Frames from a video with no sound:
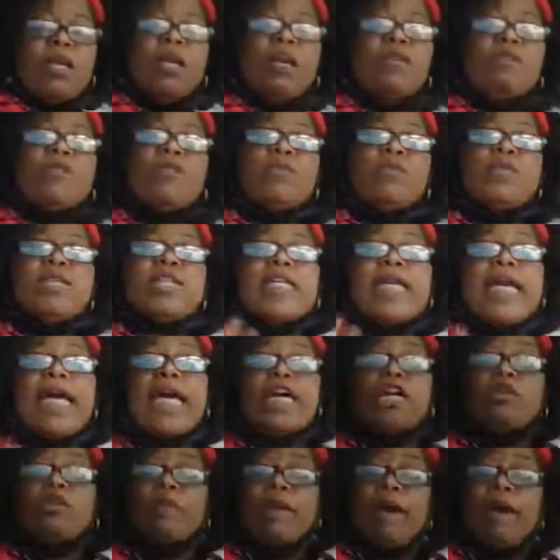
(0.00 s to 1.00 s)
If you look at
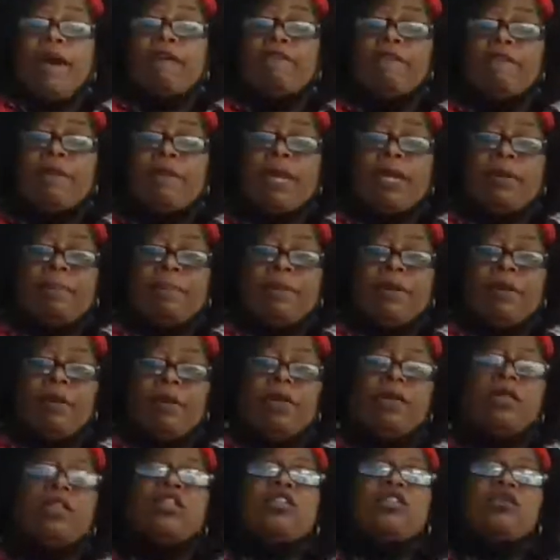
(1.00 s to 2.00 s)
graph
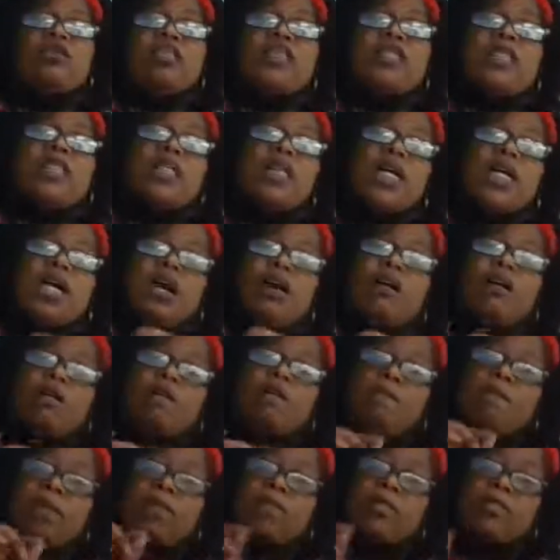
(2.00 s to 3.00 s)
paper, you see a
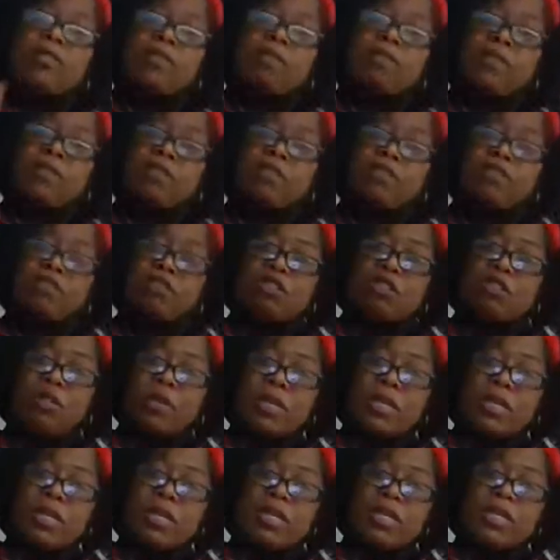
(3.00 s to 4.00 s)
whole bunch of little
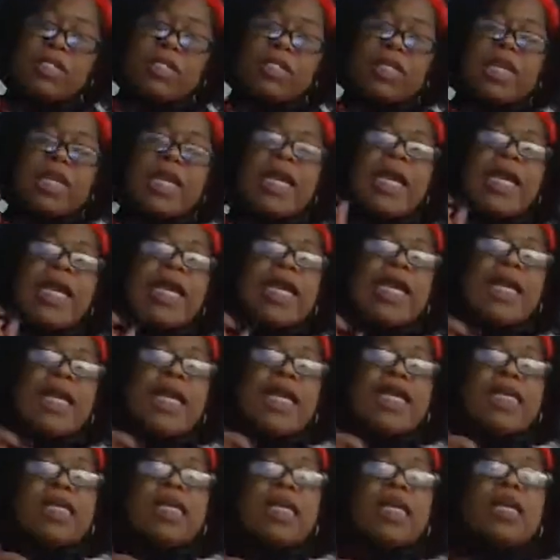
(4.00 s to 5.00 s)
squares.
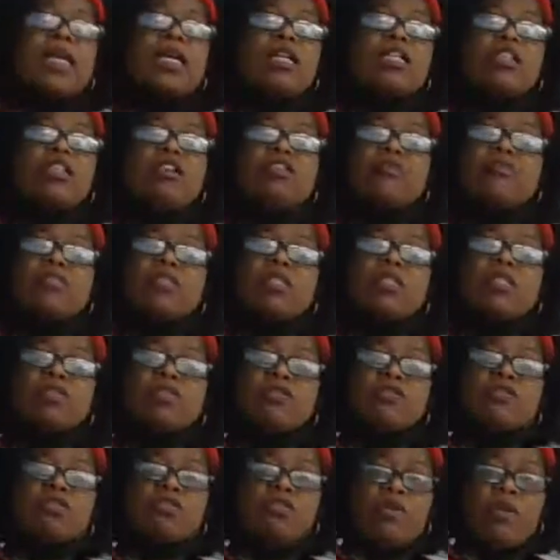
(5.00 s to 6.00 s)
And those
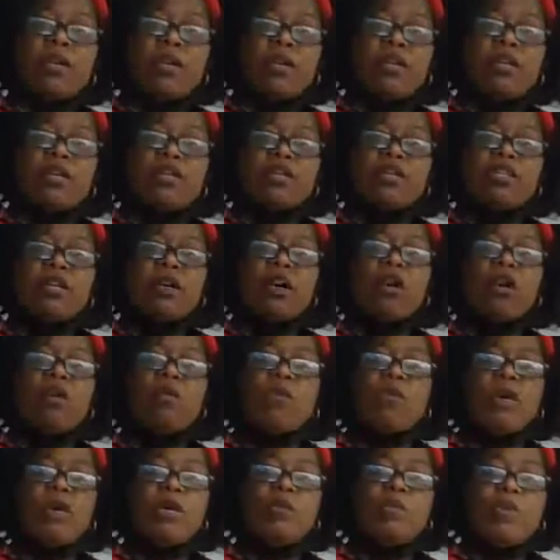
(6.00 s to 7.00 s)
little squares
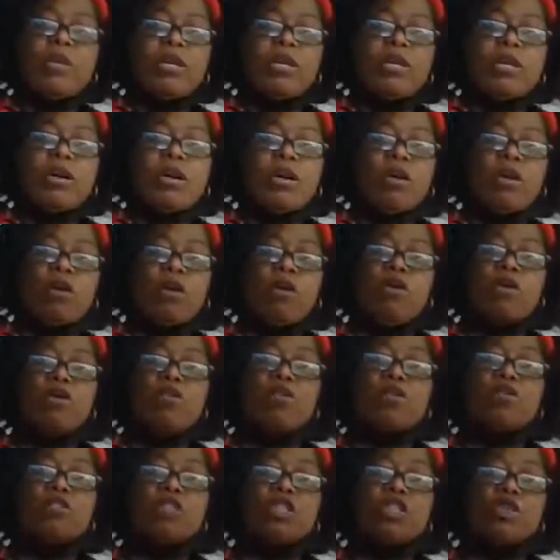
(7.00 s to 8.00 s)
are what we
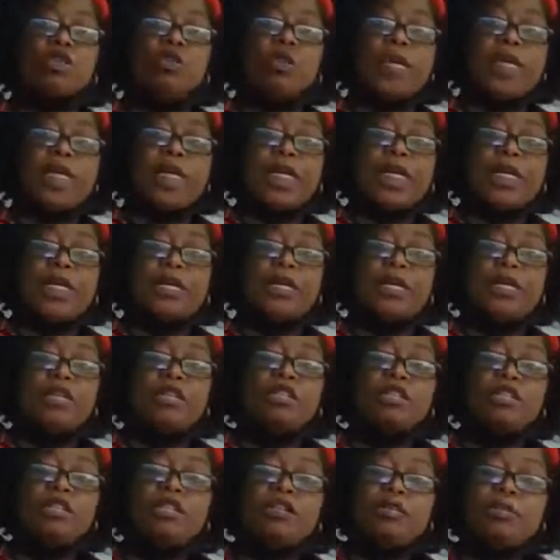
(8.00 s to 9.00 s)
call square
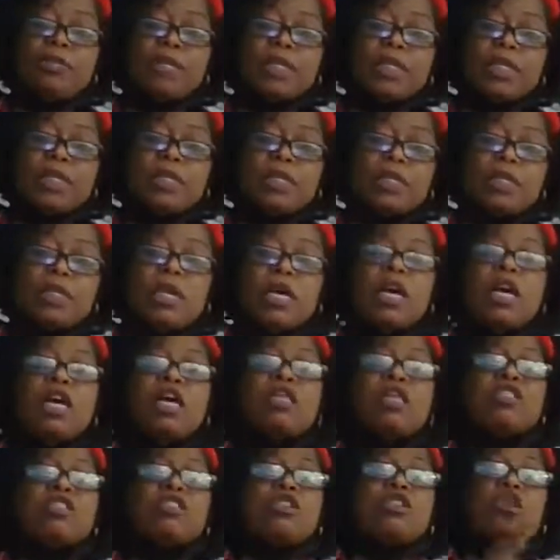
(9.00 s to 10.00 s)
units.
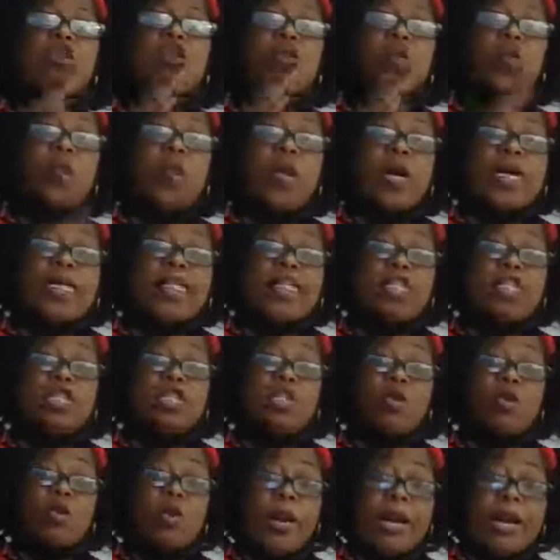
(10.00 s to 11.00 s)
So one
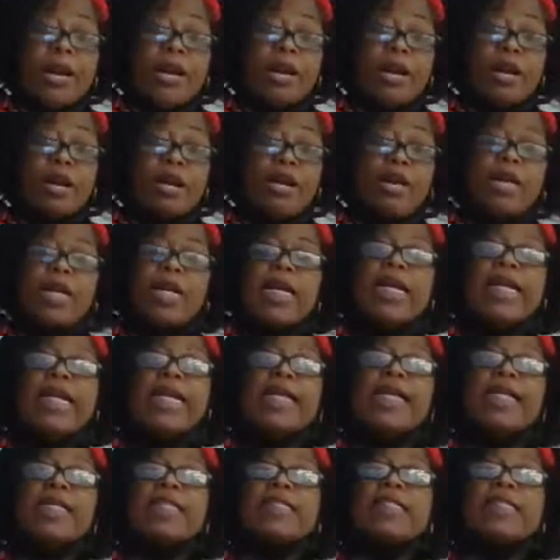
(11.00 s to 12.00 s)
square
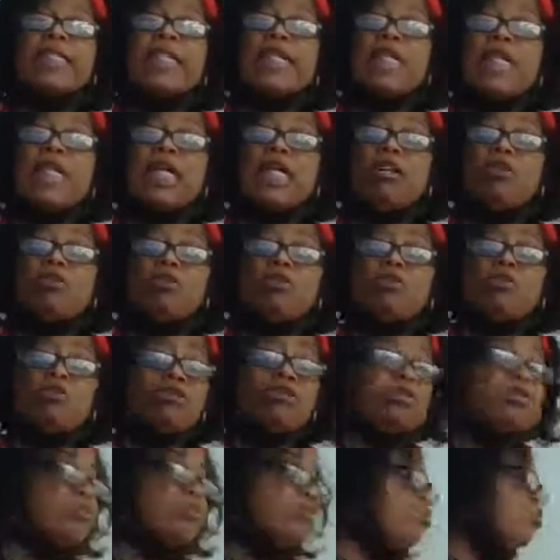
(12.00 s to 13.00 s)
is equal
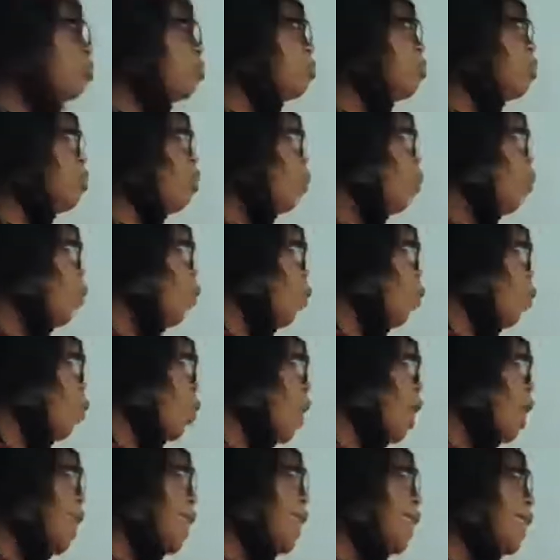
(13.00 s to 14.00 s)
to
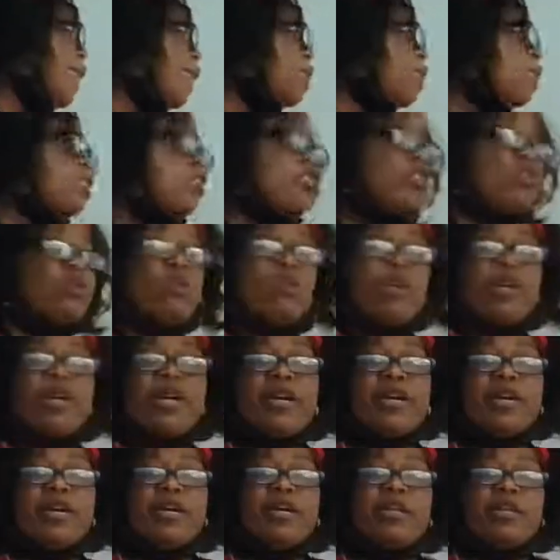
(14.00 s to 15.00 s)
one
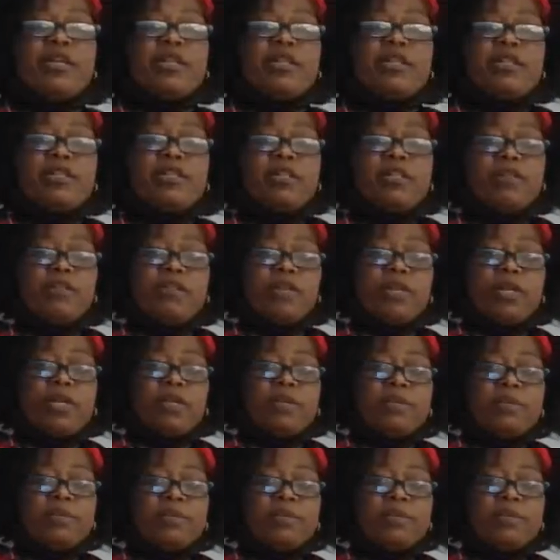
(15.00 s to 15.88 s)
square unit.